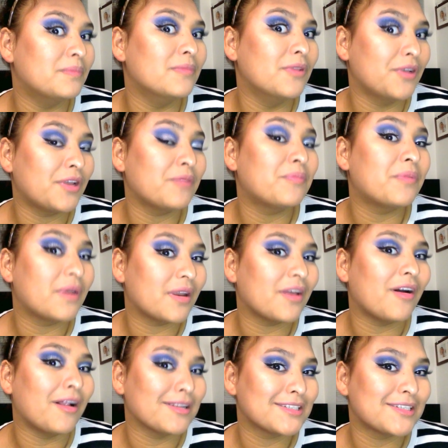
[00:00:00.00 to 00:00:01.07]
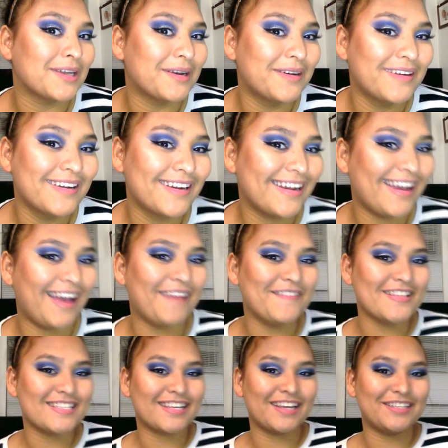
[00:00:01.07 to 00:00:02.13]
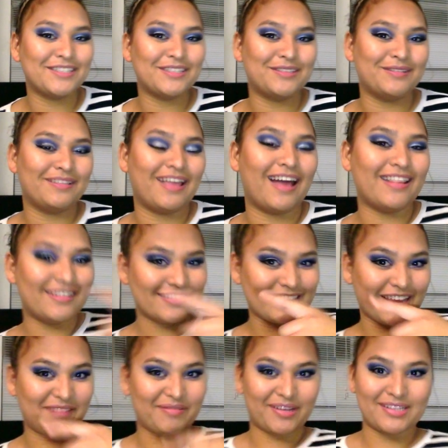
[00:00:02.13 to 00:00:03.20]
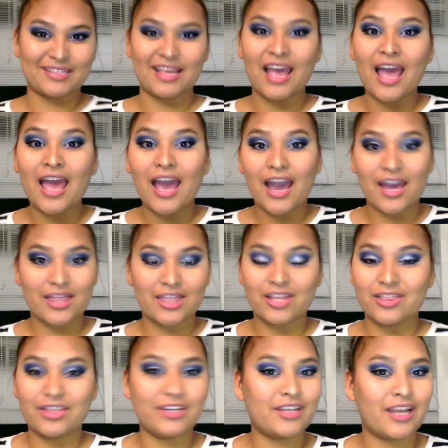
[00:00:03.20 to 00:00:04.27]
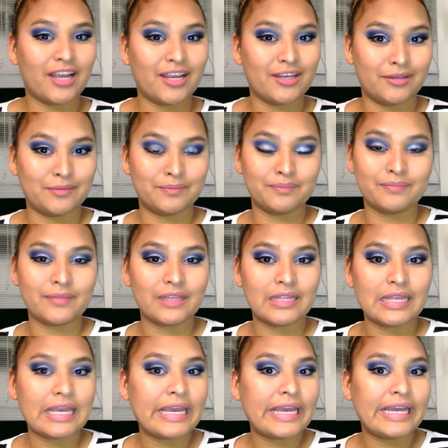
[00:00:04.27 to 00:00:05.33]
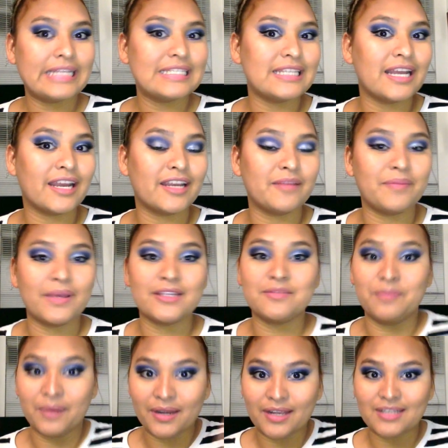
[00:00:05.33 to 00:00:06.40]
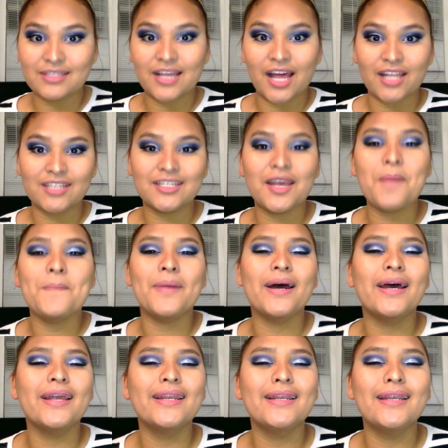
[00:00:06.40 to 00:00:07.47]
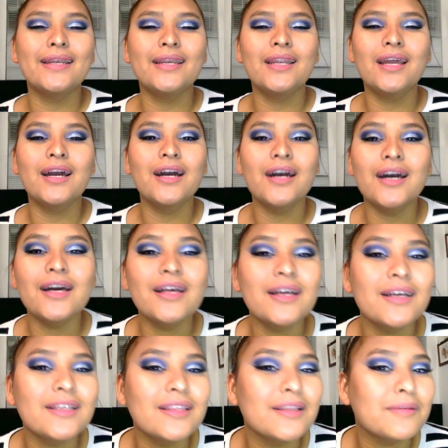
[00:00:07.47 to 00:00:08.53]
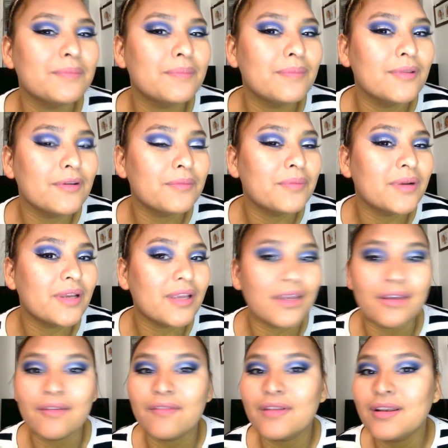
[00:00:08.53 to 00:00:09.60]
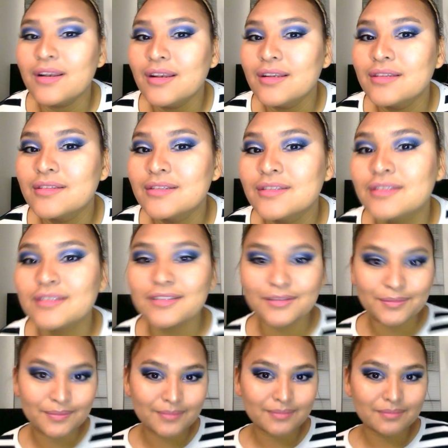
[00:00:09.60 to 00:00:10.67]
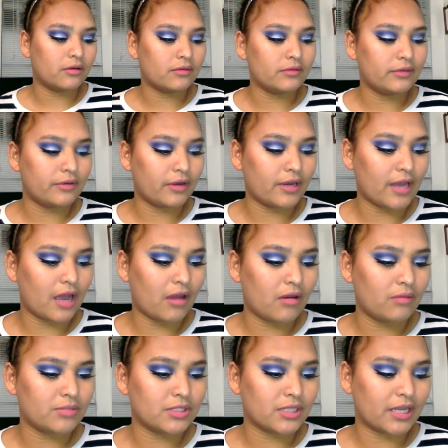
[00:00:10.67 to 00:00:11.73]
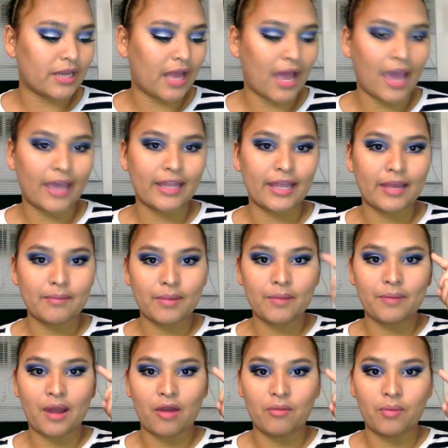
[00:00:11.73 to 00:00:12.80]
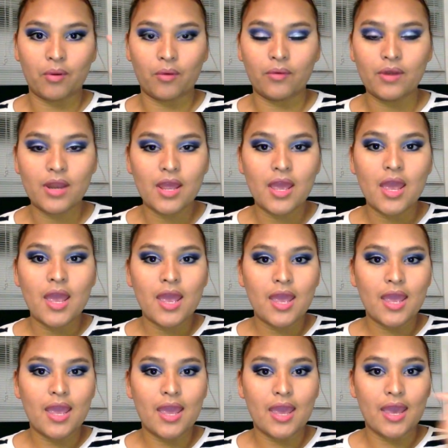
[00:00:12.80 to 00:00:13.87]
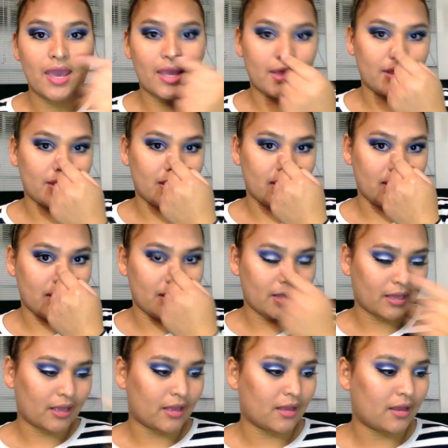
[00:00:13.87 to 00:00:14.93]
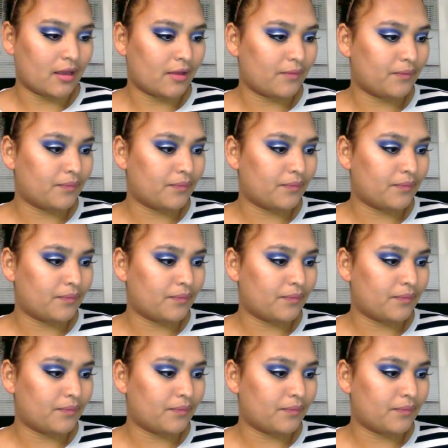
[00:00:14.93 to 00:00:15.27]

looking pretty also. I was scared to do the other side because I thought they're not going to. It's not going to be as pretty as the other side, but they look pretty even. Right now, I'm just going to highlight my brow bone and the